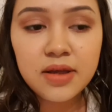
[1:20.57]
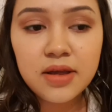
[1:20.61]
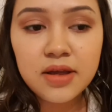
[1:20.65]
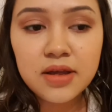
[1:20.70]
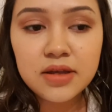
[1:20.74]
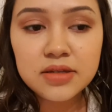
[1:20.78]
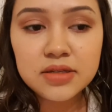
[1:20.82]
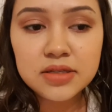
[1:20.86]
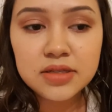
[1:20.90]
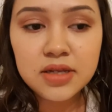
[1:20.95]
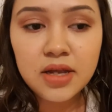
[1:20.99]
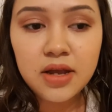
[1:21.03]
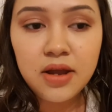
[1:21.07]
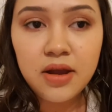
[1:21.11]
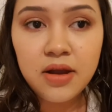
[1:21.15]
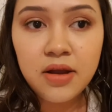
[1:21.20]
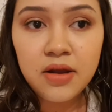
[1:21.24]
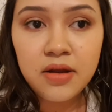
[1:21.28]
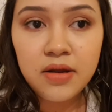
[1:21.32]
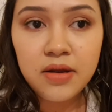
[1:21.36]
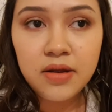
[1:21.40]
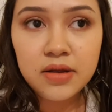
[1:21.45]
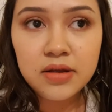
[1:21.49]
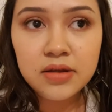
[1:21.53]

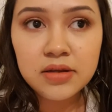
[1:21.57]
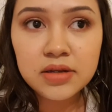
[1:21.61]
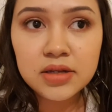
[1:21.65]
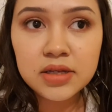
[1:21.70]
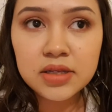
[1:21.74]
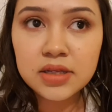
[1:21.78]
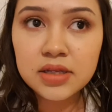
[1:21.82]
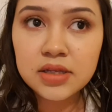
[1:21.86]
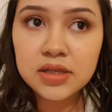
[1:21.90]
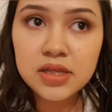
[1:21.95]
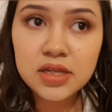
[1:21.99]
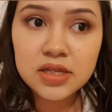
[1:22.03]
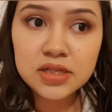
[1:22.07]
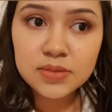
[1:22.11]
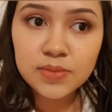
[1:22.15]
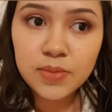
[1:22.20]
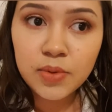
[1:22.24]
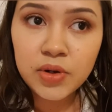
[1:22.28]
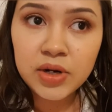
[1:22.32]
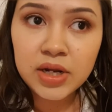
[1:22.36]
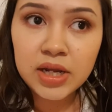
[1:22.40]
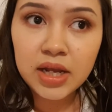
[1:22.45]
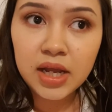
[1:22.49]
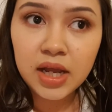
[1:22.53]
So this
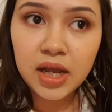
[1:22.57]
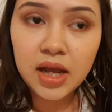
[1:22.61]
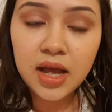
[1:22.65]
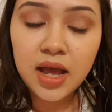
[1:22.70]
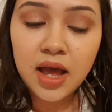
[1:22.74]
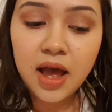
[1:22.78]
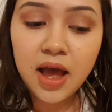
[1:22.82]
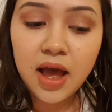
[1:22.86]
morning